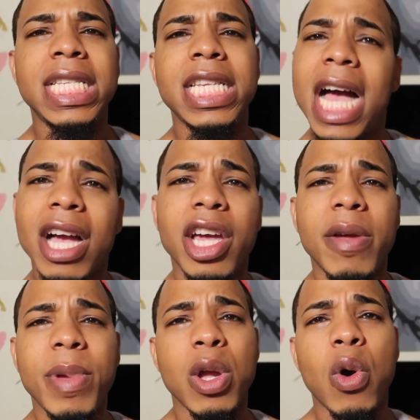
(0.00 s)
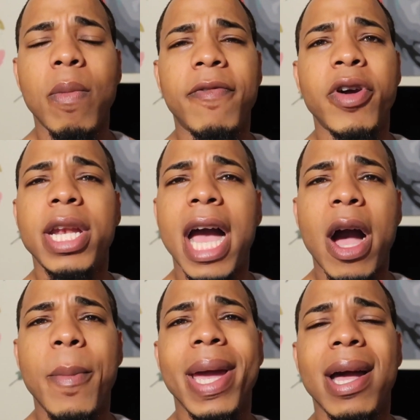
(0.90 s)
is not gonna be home for
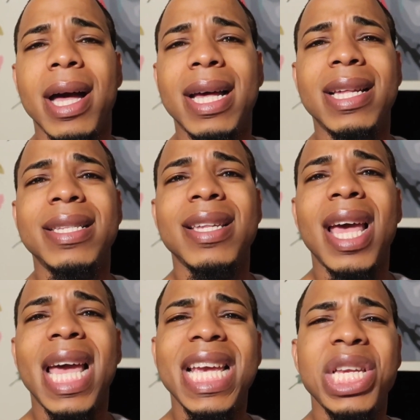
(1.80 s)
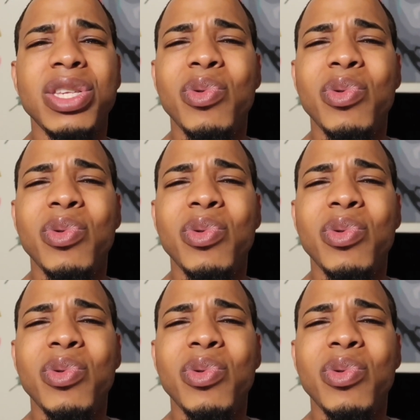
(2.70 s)
now because he's